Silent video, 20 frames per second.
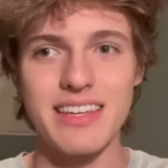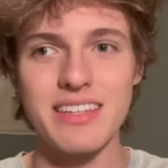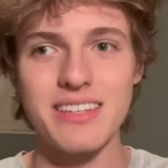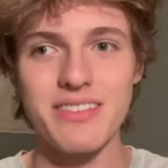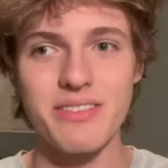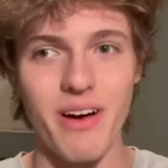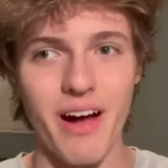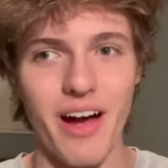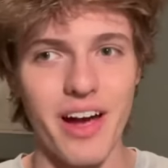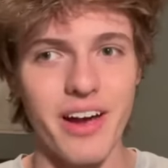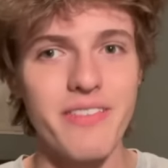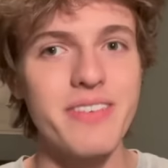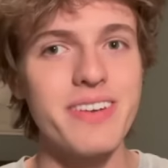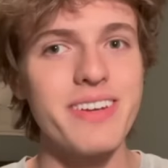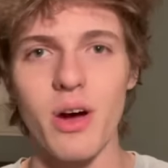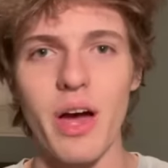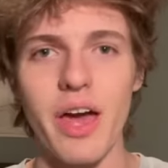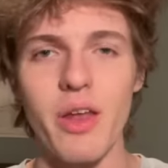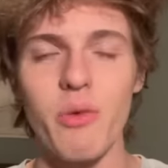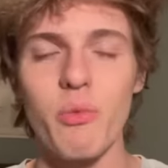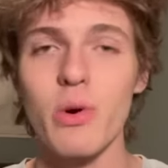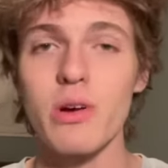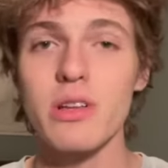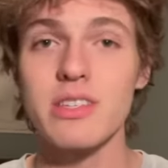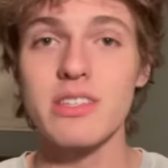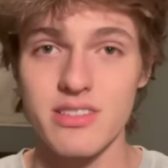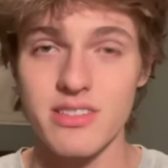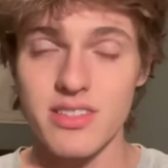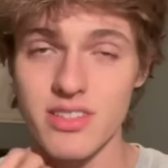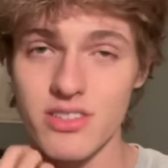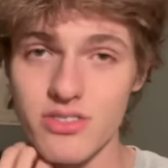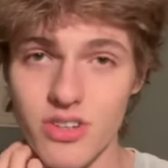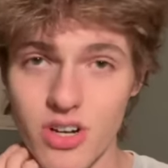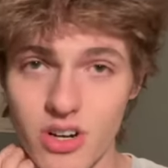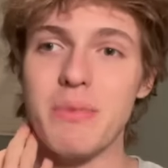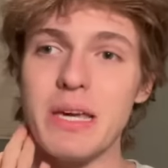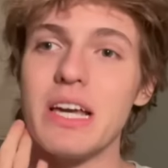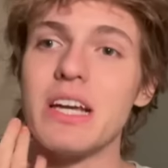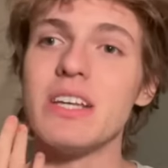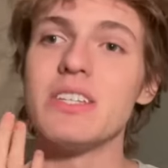has arrived, Edward's sister,
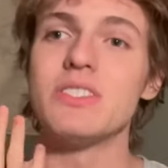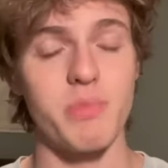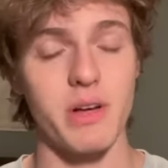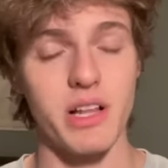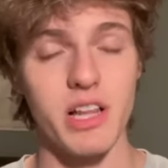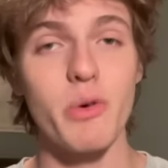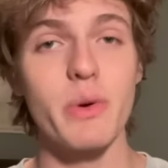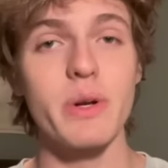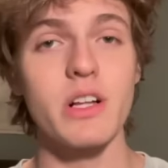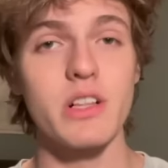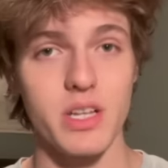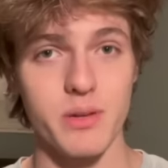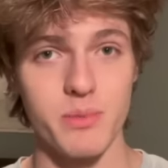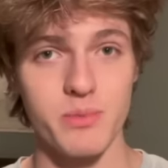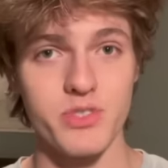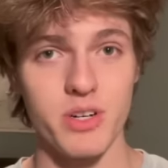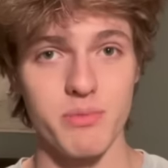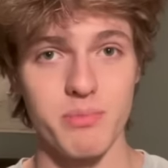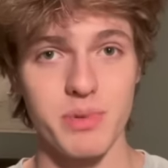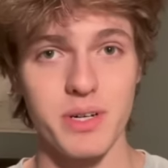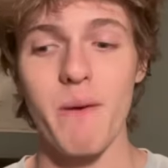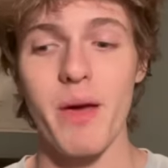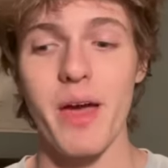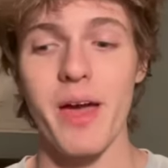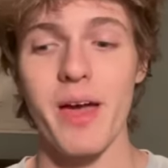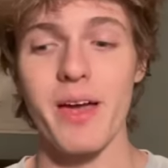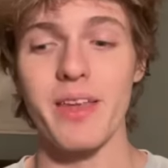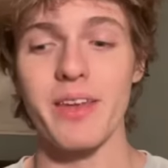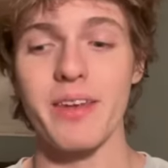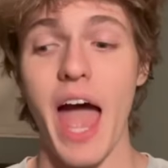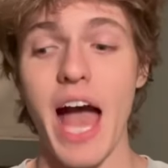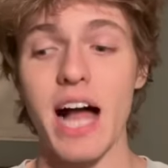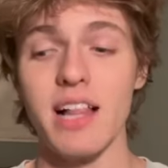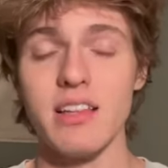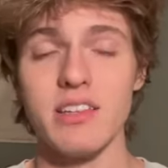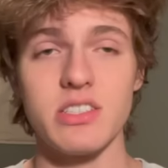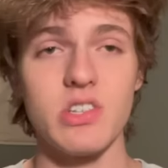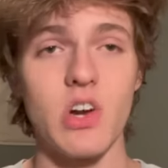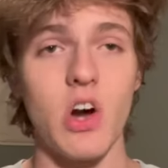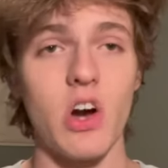because Bella went cliff jumping, and
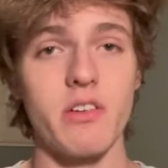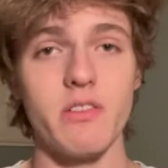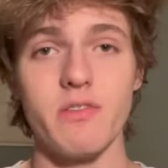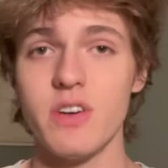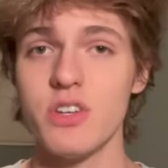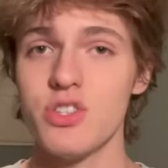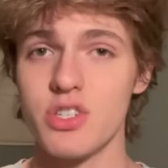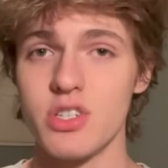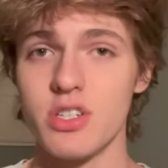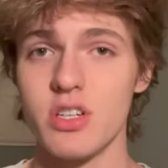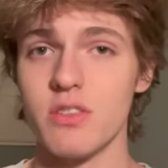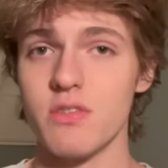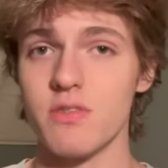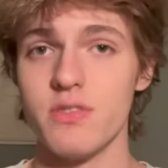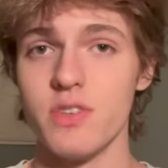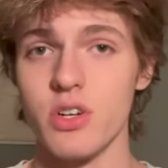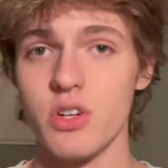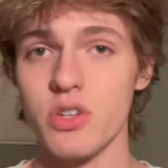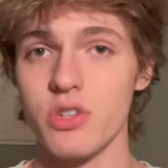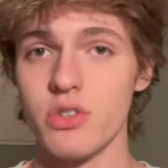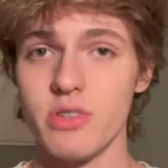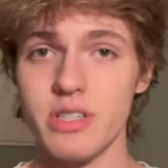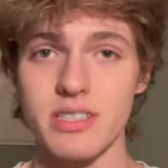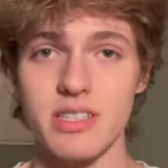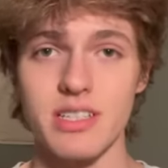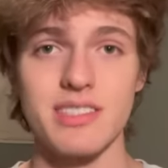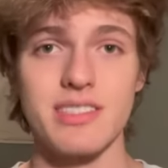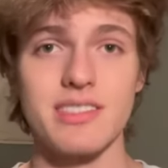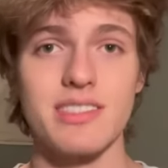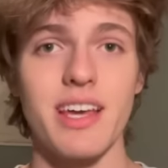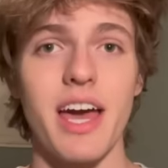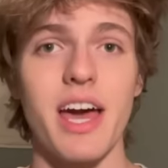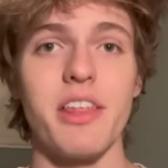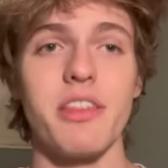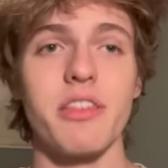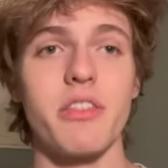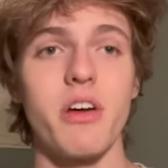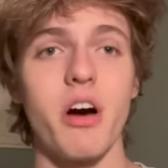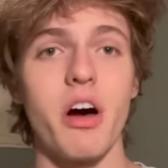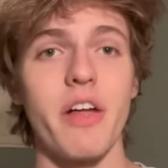Alice got a vision of her doing this
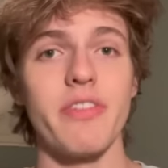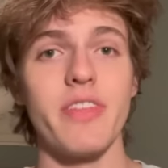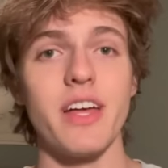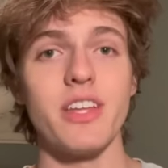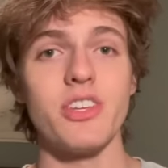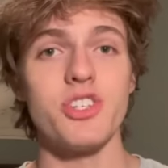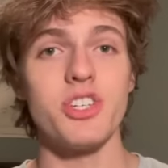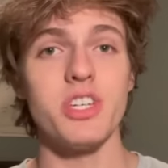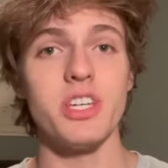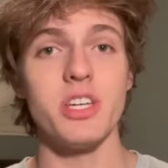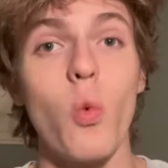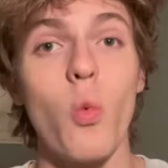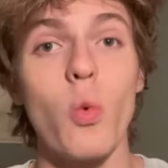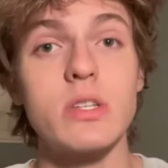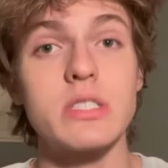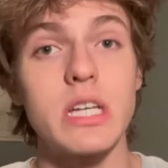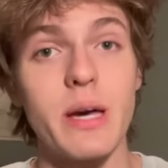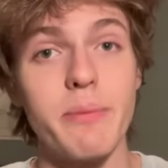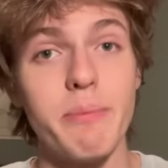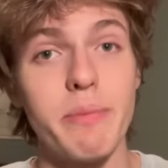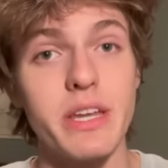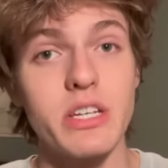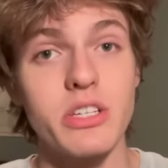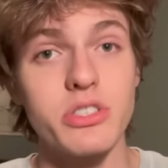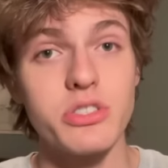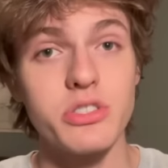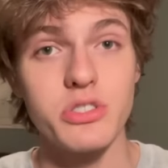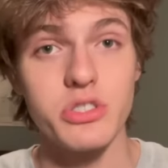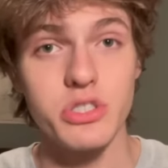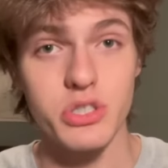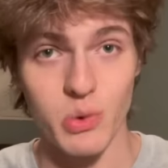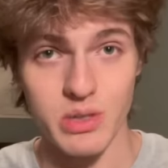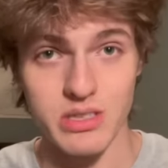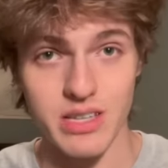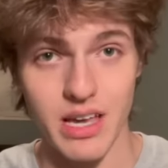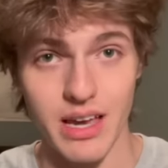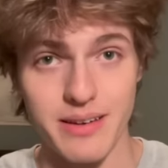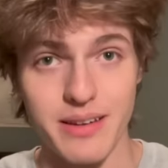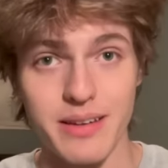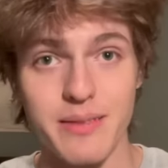and thought that she was committing
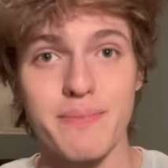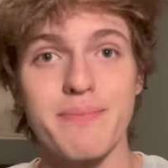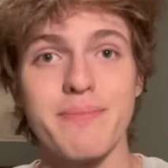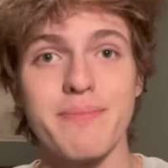suicide.